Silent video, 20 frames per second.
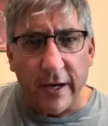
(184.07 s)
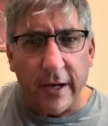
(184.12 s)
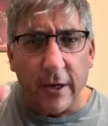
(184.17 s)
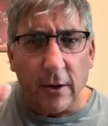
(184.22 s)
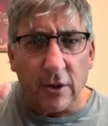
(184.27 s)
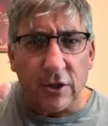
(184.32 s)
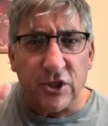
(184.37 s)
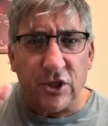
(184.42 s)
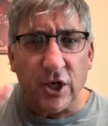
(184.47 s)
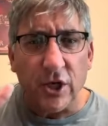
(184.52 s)

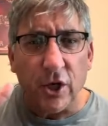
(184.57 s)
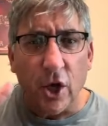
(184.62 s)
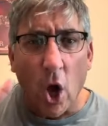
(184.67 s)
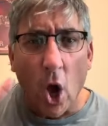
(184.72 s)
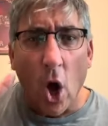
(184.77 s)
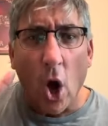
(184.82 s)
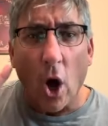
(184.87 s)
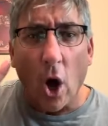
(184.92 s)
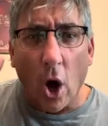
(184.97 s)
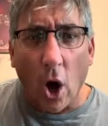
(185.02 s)
Here's
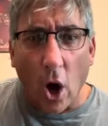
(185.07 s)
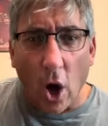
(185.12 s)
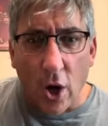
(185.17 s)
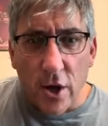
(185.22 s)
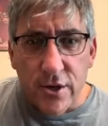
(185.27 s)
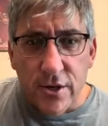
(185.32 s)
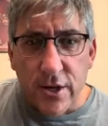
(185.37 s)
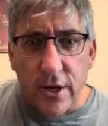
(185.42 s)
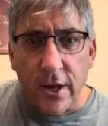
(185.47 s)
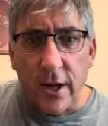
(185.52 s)
an
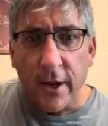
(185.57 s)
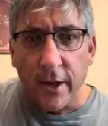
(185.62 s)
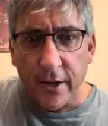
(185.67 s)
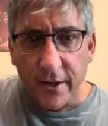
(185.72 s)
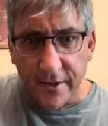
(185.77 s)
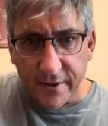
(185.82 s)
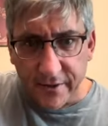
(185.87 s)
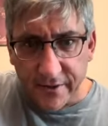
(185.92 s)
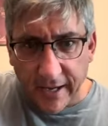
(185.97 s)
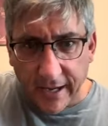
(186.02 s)

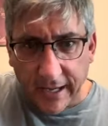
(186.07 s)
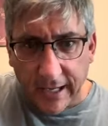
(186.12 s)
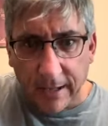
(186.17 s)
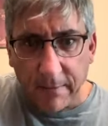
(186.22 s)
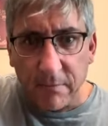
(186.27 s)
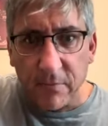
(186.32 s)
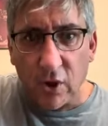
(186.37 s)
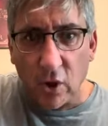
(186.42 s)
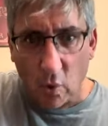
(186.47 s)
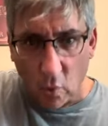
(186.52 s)

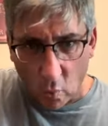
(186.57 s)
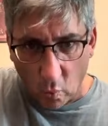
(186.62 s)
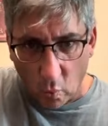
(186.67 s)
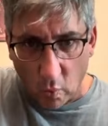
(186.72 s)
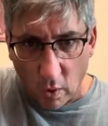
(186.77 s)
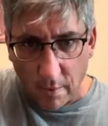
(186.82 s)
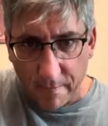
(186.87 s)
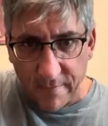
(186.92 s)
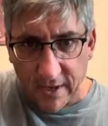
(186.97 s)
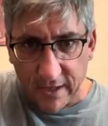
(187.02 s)
unnamed
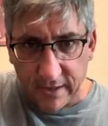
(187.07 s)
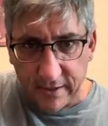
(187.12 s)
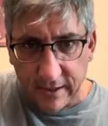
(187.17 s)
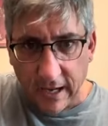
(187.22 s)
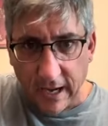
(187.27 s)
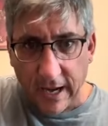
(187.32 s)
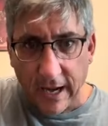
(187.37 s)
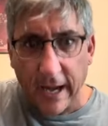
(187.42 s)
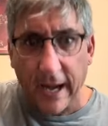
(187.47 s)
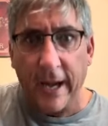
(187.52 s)

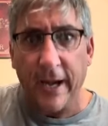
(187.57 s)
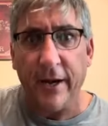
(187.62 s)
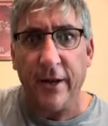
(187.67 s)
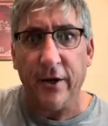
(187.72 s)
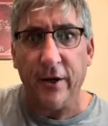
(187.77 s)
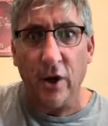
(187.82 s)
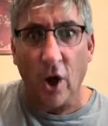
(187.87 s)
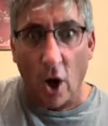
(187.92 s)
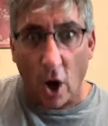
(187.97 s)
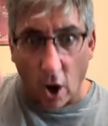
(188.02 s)
woman and
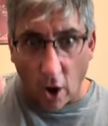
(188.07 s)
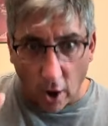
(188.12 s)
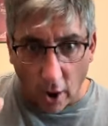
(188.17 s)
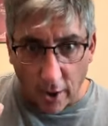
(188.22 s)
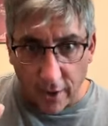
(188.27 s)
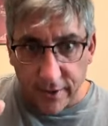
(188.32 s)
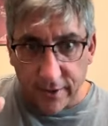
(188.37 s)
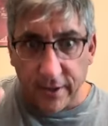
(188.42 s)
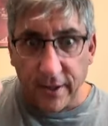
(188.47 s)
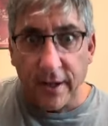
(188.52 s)
an
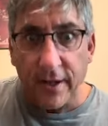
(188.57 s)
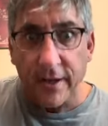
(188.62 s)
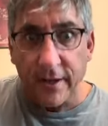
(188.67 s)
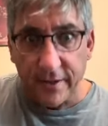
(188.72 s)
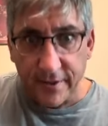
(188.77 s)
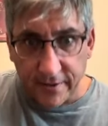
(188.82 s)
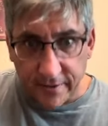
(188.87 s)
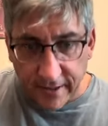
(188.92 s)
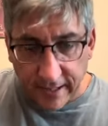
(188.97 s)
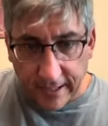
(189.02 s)

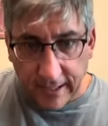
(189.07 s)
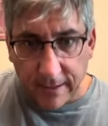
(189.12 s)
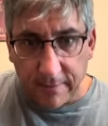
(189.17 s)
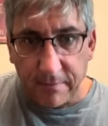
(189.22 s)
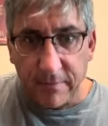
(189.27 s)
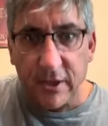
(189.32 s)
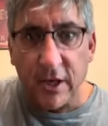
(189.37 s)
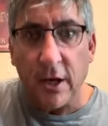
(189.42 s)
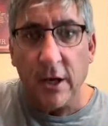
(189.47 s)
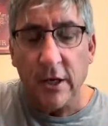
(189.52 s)

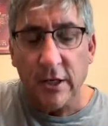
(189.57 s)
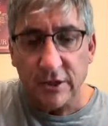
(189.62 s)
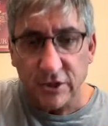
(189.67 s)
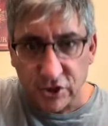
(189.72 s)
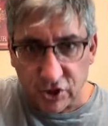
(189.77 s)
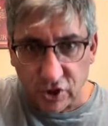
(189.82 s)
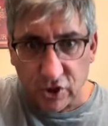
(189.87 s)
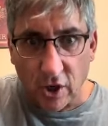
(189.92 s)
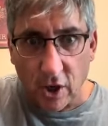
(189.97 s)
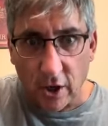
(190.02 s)
unnamed
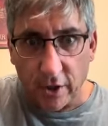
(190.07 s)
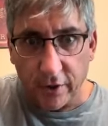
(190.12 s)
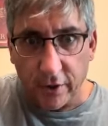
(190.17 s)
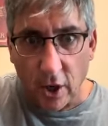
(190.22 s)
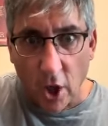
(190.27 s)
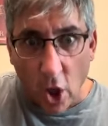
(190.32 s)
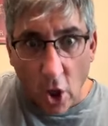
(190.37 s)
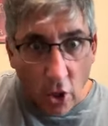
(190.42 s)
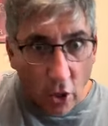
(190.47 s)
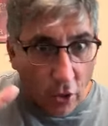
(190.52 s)

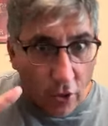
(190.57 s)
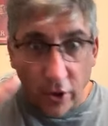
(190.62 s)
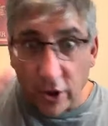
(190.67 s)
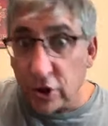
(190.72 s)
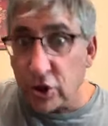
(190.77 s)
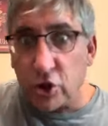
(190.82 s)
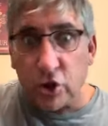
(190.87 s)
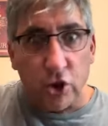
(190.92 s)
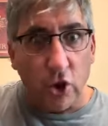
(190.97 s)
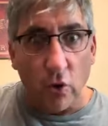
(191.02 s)
son, the
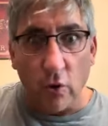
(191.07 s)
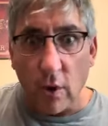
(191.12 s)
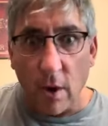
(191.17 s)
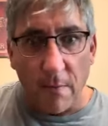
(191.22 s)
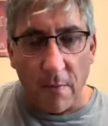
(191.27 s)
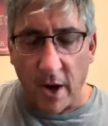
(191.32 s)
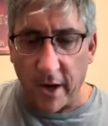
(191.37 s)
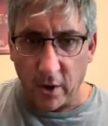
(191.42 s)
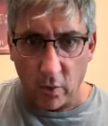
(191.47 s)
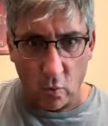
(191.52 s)

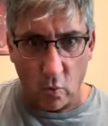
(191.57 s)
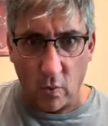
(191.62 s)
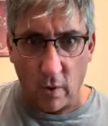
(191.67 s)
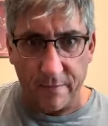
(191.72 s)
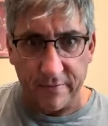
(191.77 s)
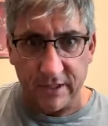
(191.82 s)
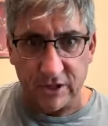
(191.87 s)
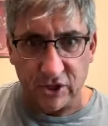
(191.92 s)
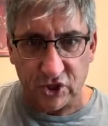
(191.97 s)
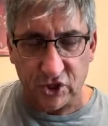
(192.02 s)
Shunammite
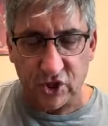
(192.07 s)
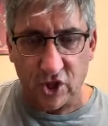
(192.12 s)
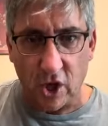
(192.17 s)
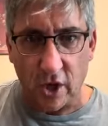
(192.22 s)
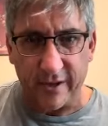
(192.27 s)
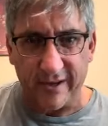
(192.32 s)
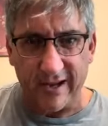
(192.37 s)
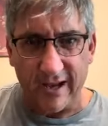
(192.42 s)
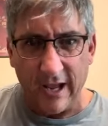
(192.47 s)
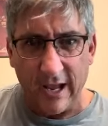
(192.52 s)
woman's
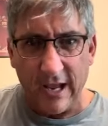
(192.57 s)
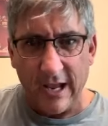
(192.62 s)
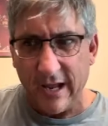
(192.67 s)
son.